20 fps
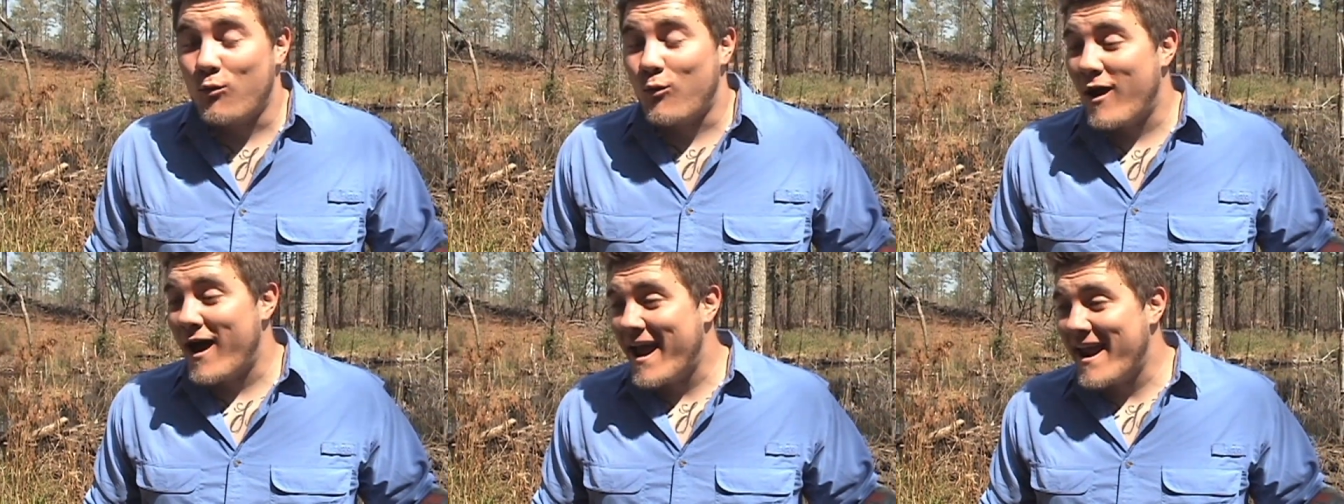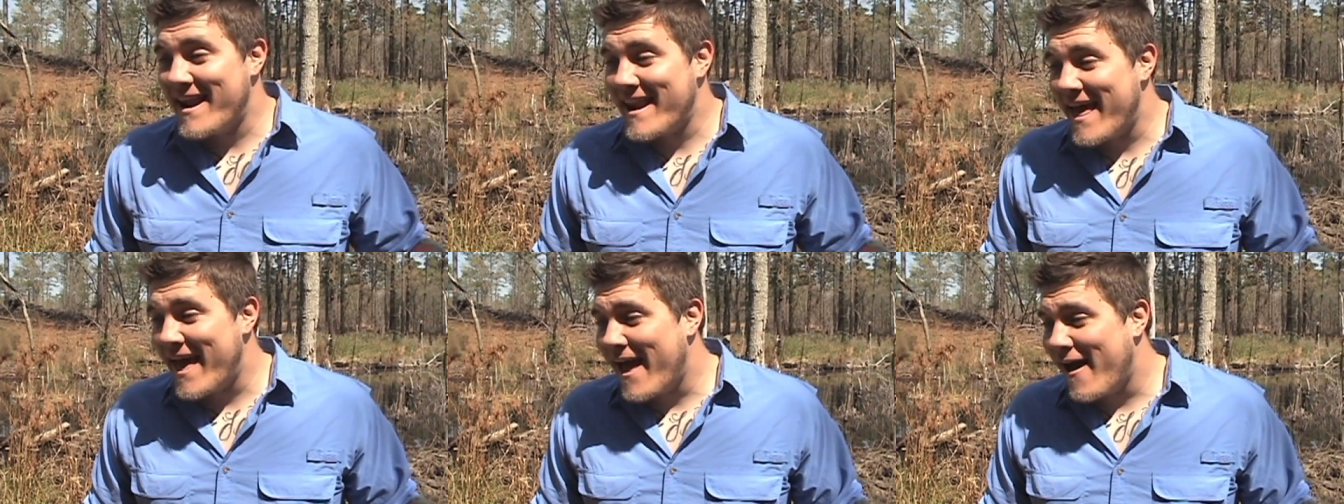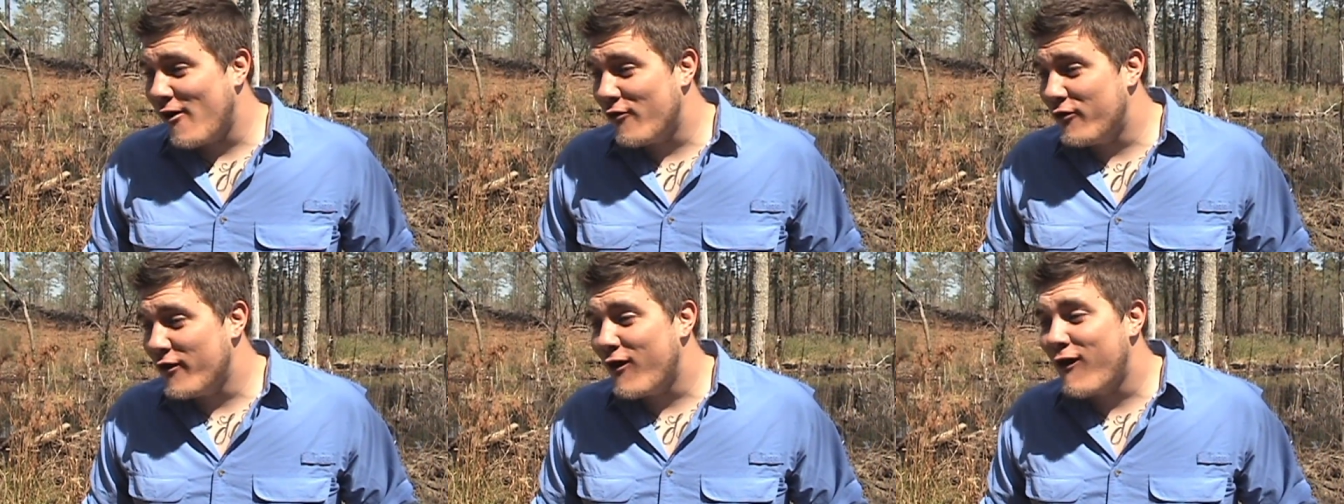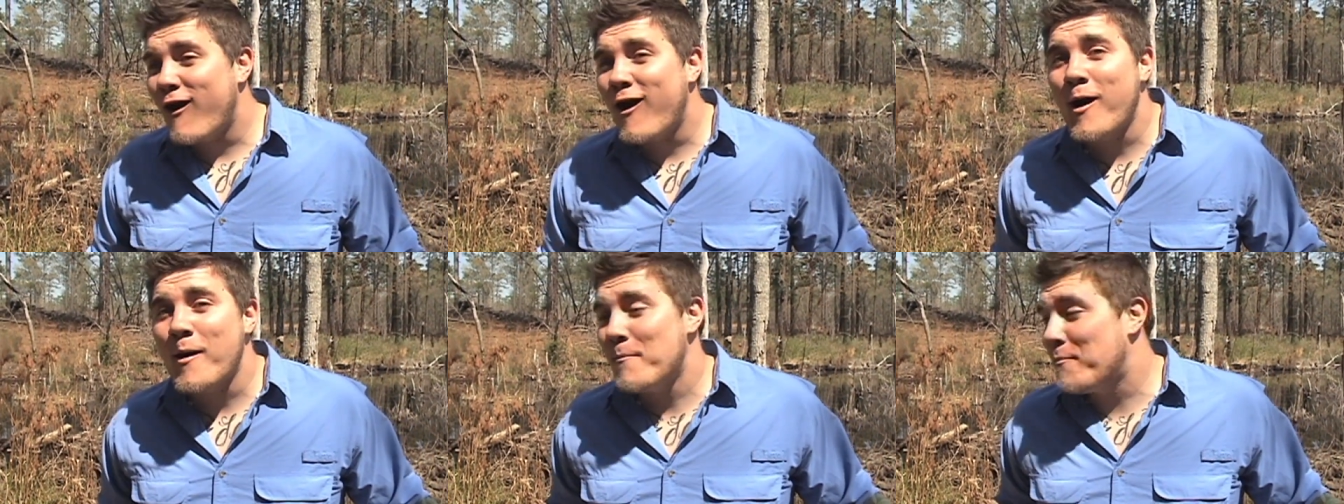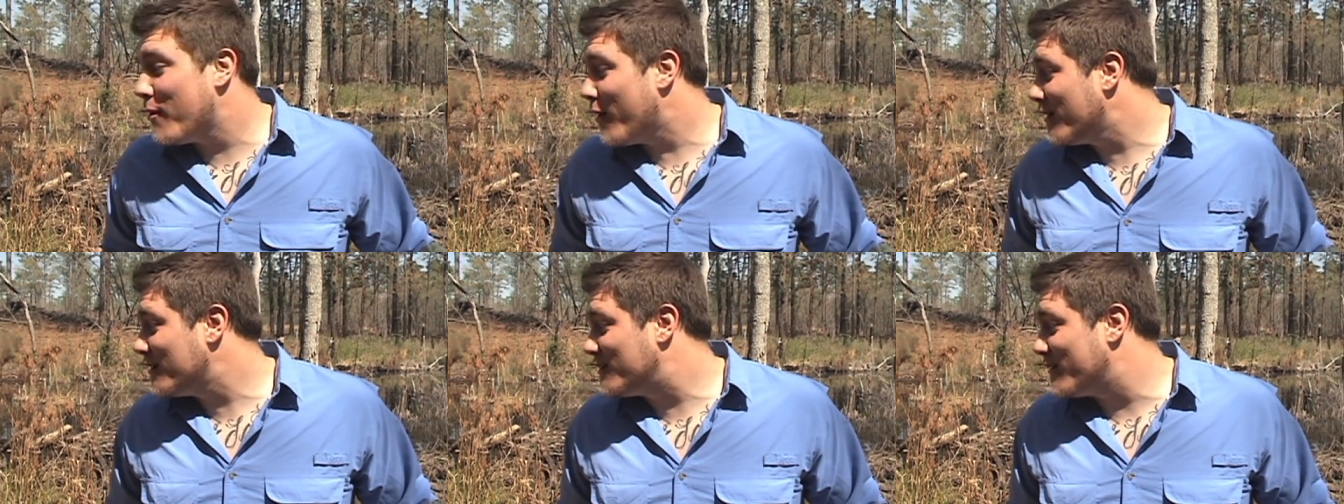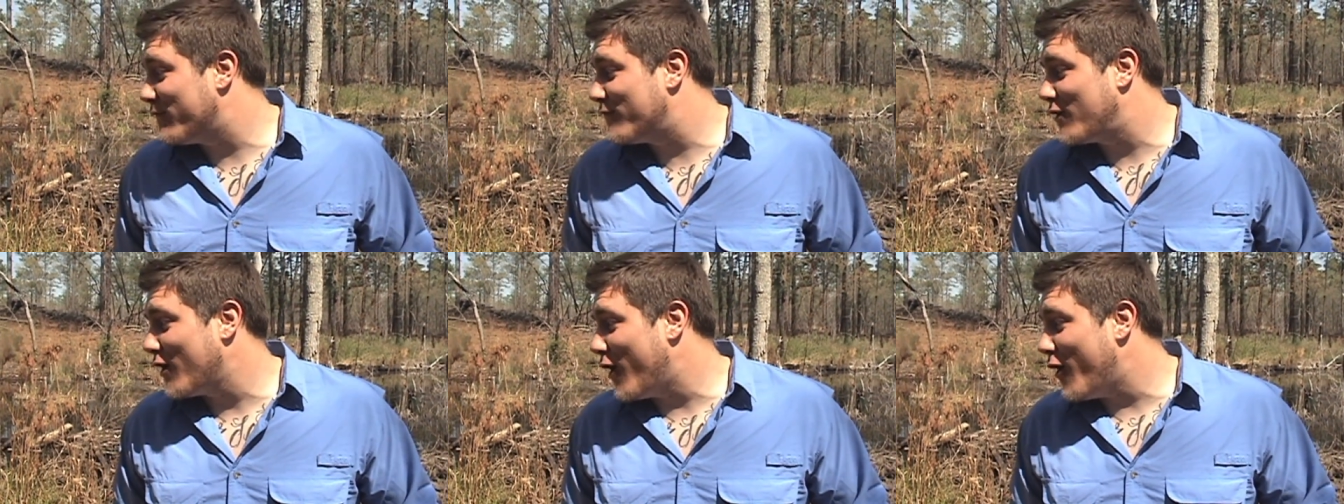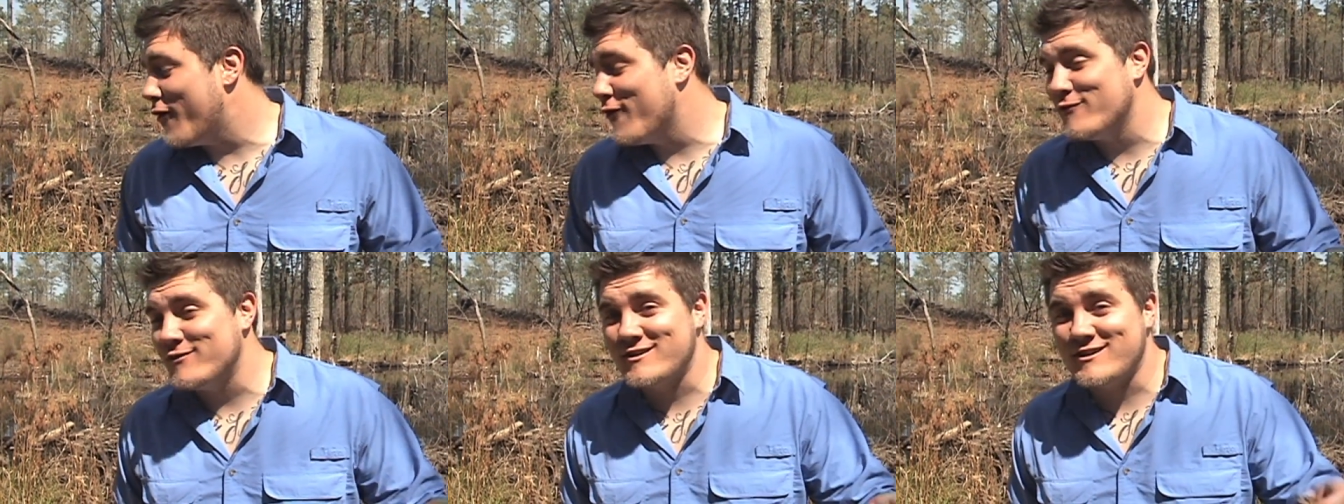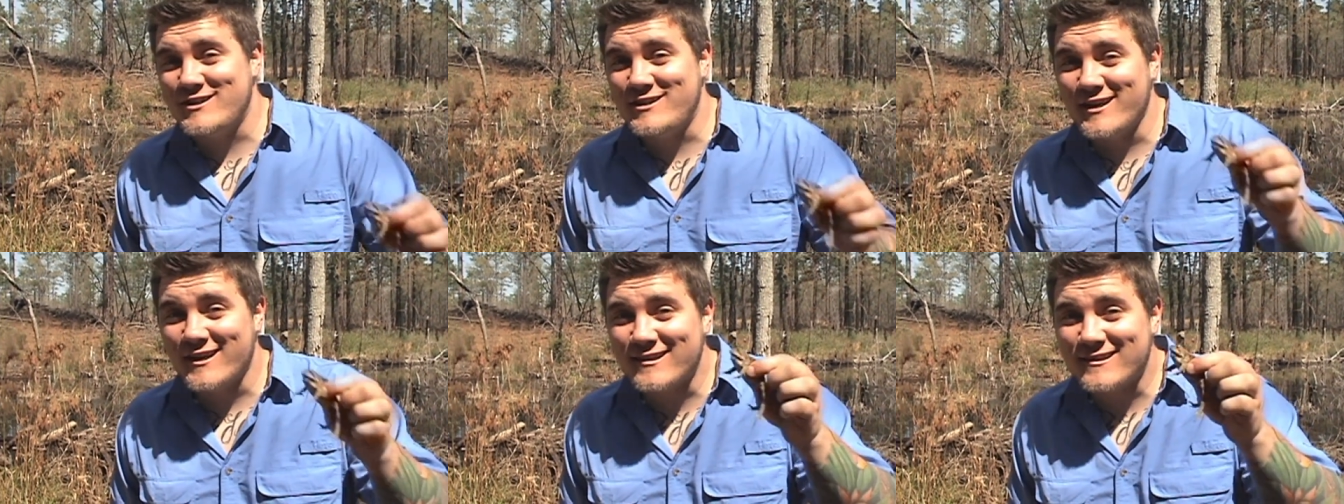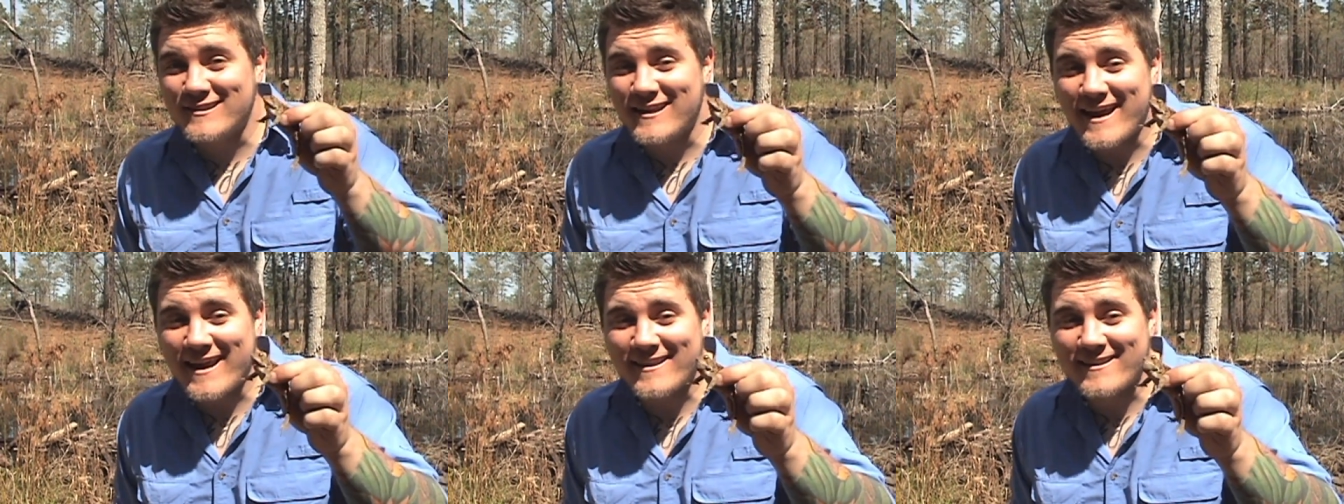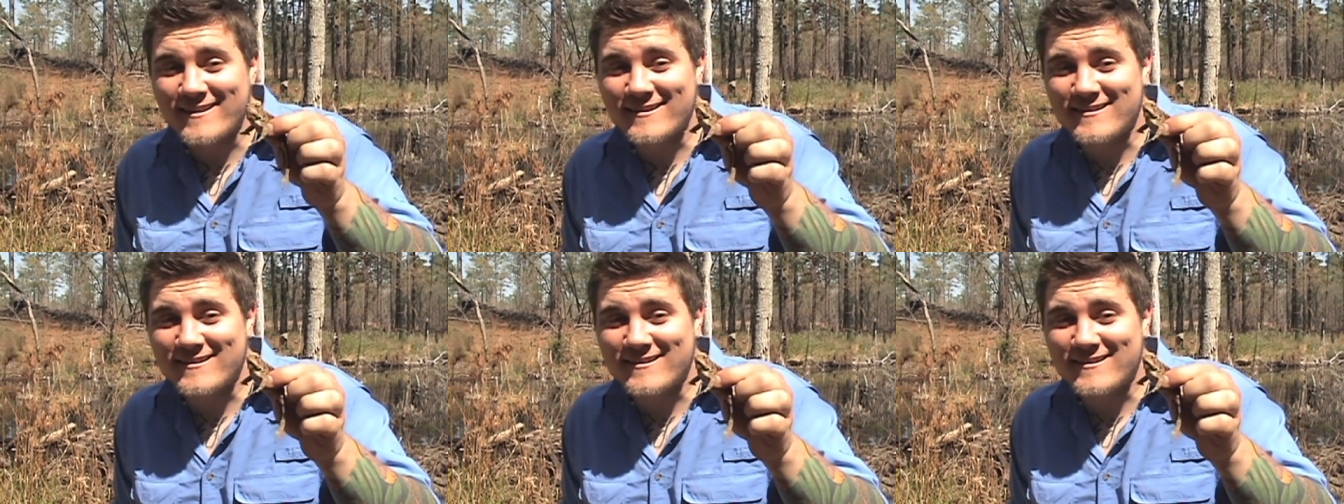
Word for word: Right now, there are a bunch of toads just like